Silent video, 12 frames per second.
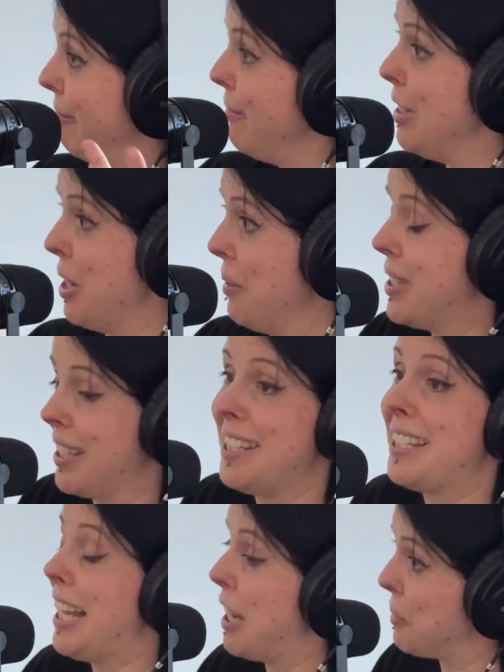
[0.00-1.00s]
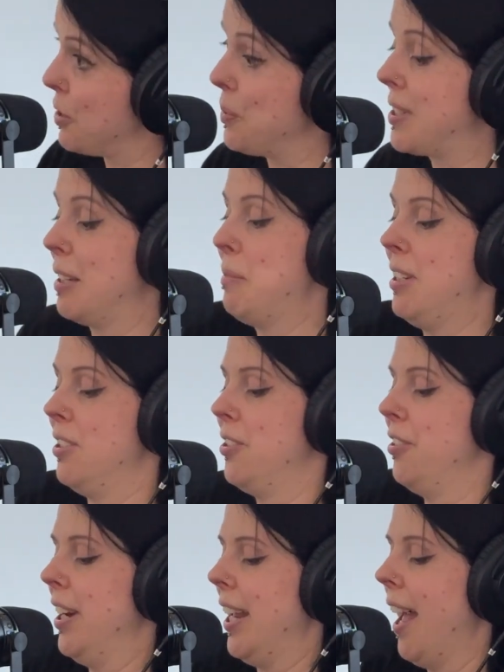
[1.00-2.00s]
it's a language with some
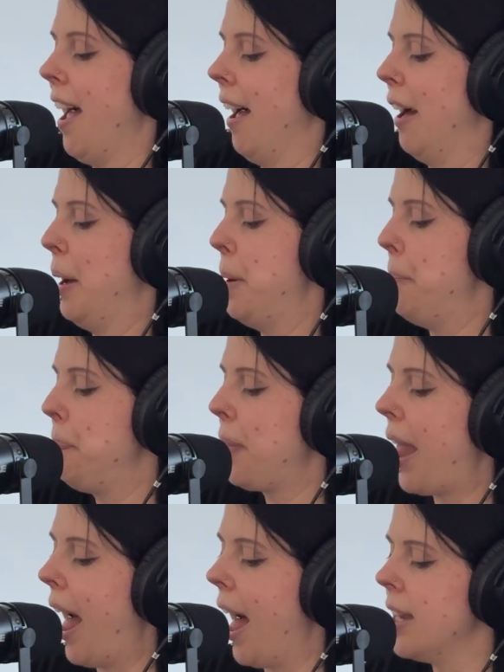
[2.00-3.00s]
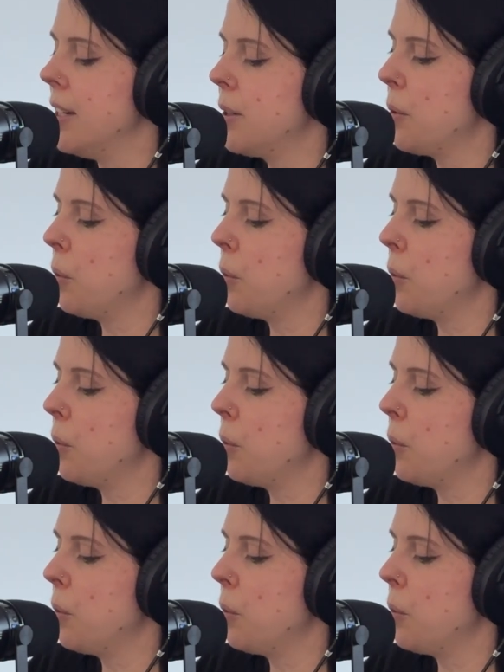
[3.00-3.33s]
history. And